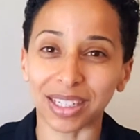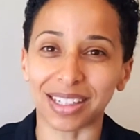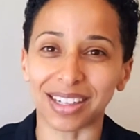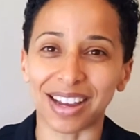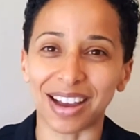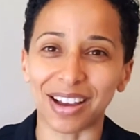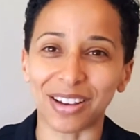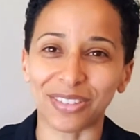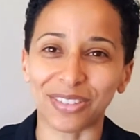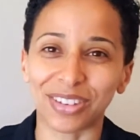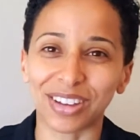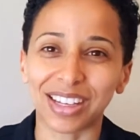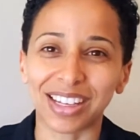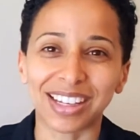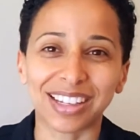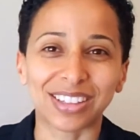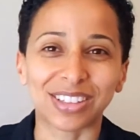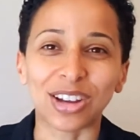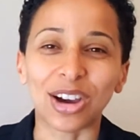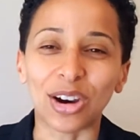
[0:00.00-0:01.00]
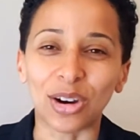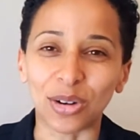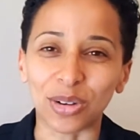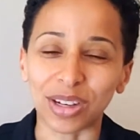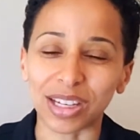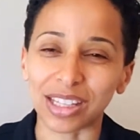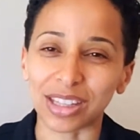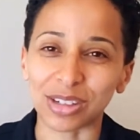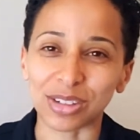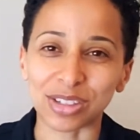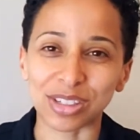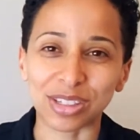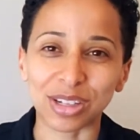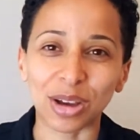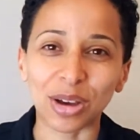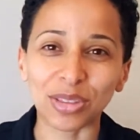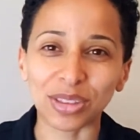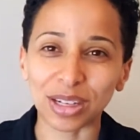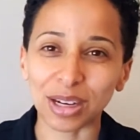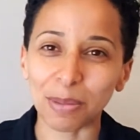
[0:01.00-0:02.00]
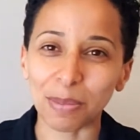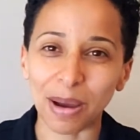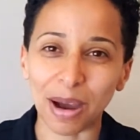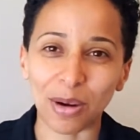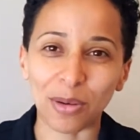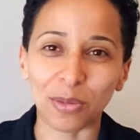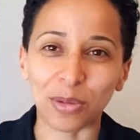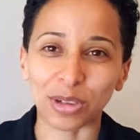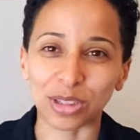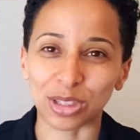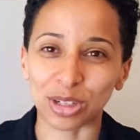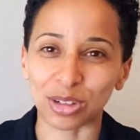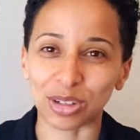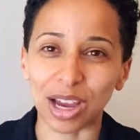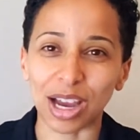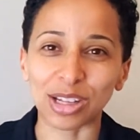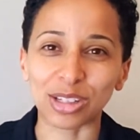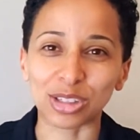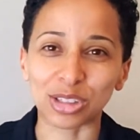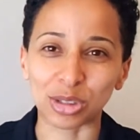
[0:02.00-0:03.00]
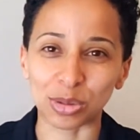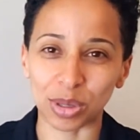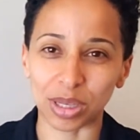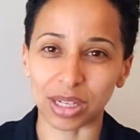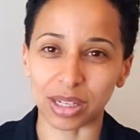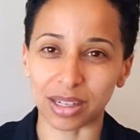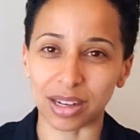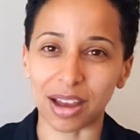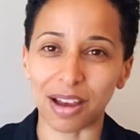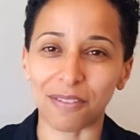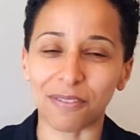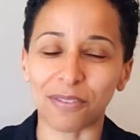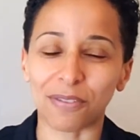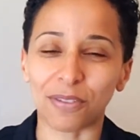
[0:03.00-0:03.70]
enough. No, there's nothing about what you're not doing enough.